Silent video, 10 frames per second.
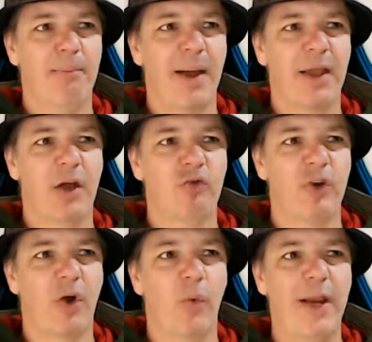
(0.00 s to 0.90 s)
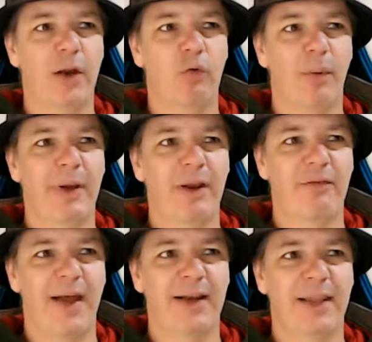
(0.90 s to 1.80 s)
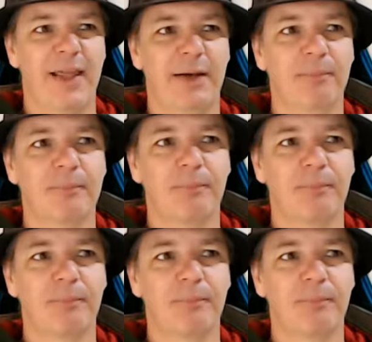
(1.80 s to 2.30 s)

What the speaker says: backcountry queen Robin van Gyn